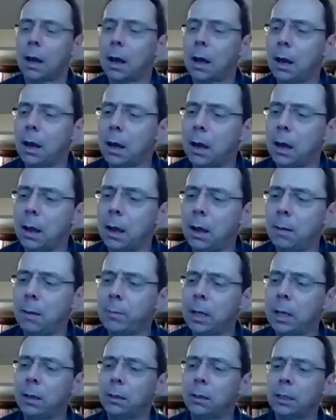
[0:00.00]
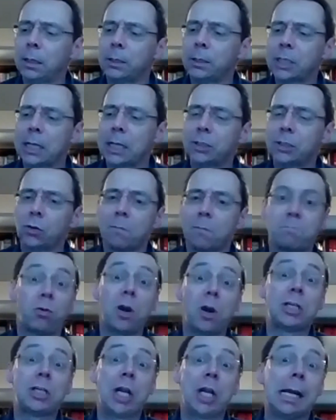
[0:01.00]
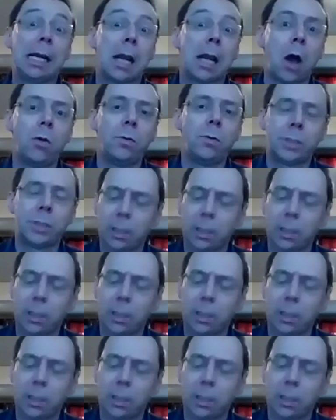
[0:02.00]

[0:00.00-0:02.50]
I say, the sort of bridging loan,